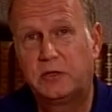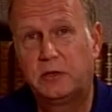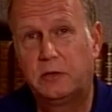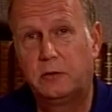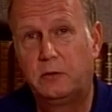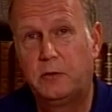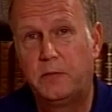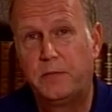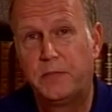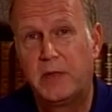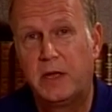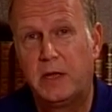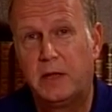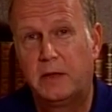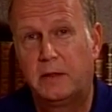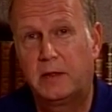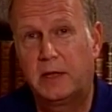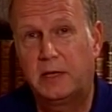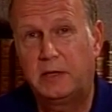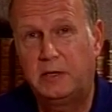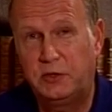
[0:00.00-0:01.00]
So
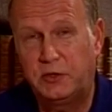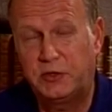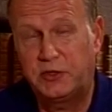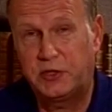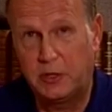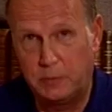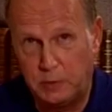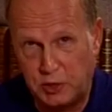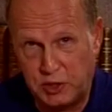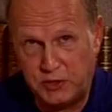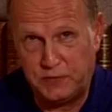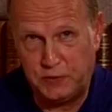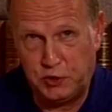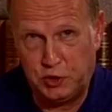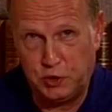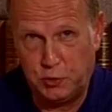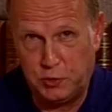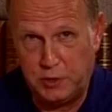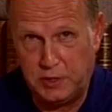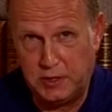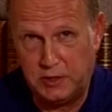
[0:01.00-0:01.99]
thank you so much for
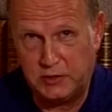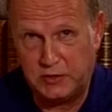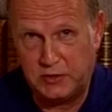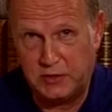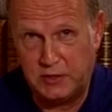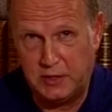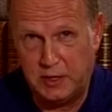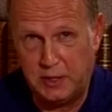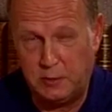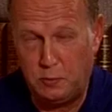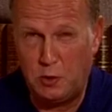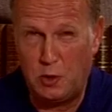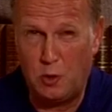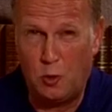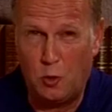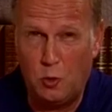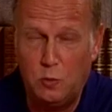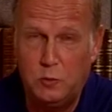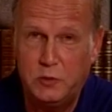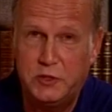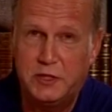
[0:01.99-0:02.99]
joining us today. We
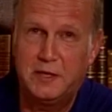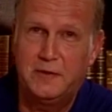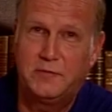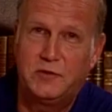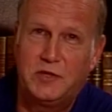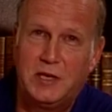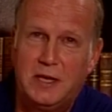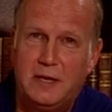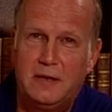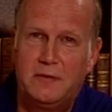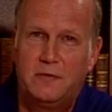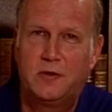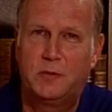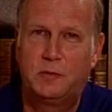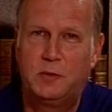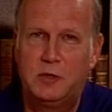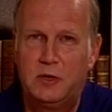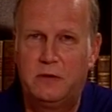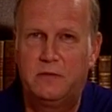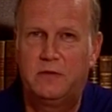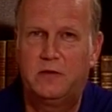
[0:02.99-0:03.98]
always love to hear
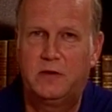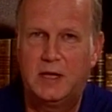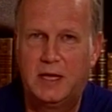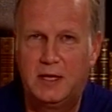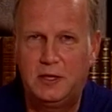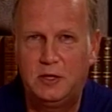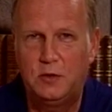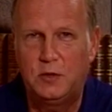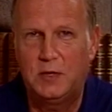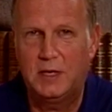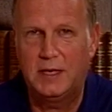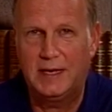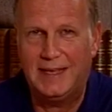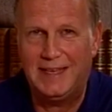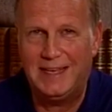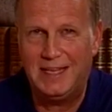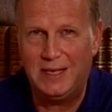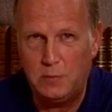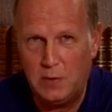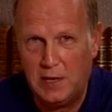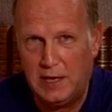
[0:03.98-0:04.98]
from you. Don't forget, you
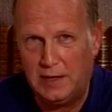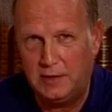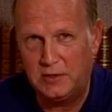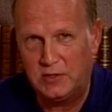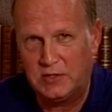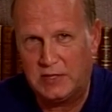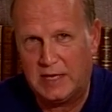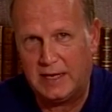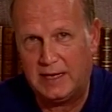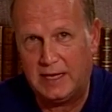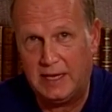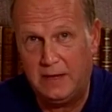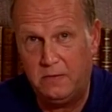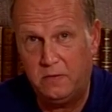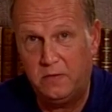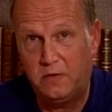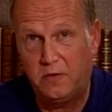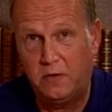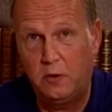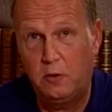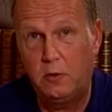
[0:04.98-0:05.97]
can email us at
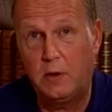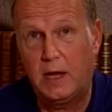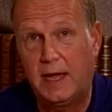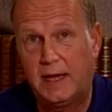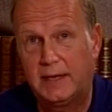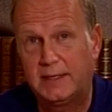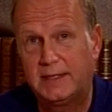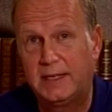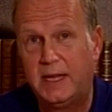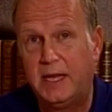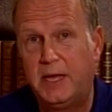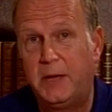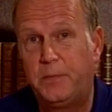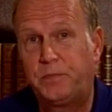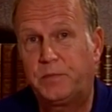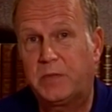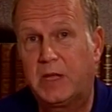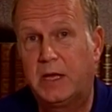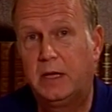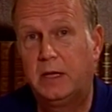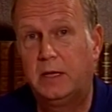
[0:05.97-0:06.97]

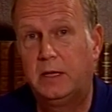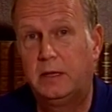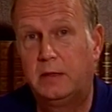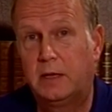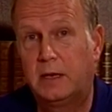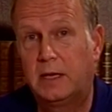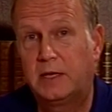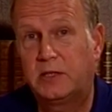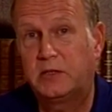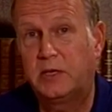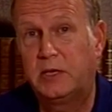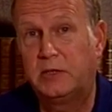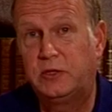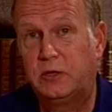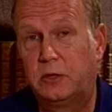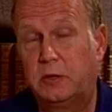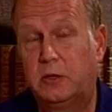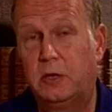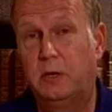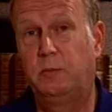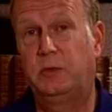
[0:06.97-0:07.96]

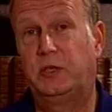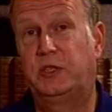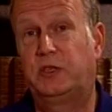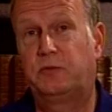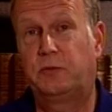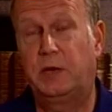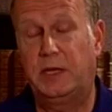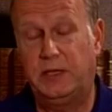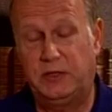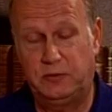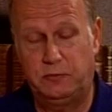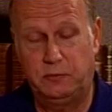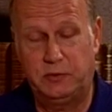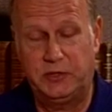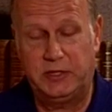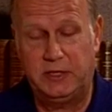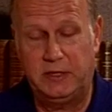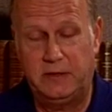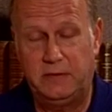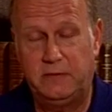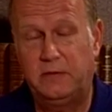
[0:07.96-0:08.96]
info@inthelastdays.com. It's great to
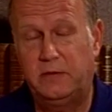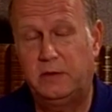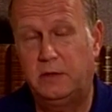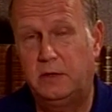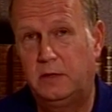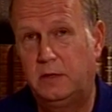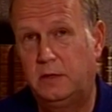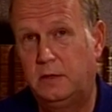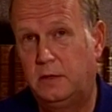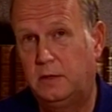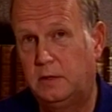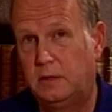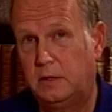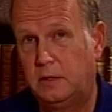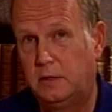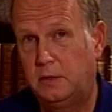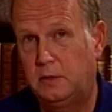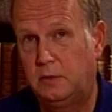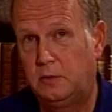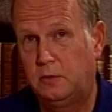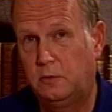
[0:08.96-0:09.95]
receive
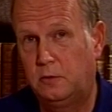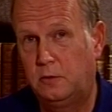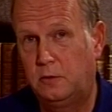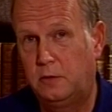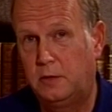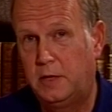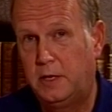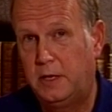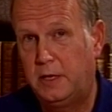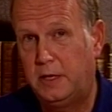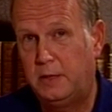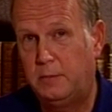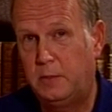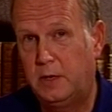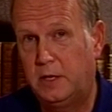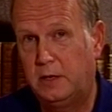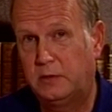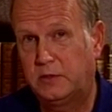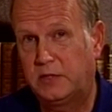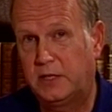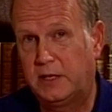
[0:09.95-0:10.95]
your
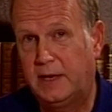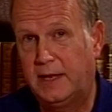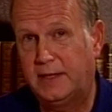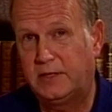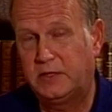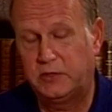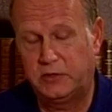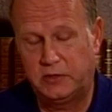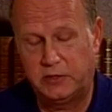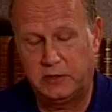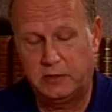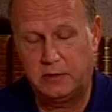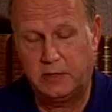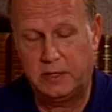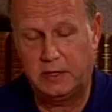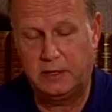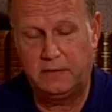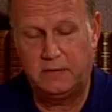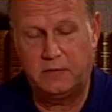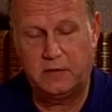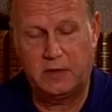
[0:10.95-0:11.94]
emails and letters. So
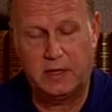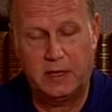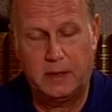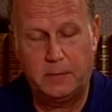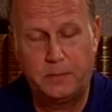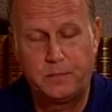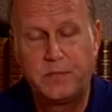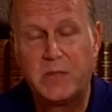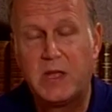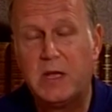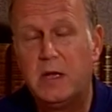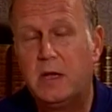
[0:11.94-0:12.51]
thank you for that.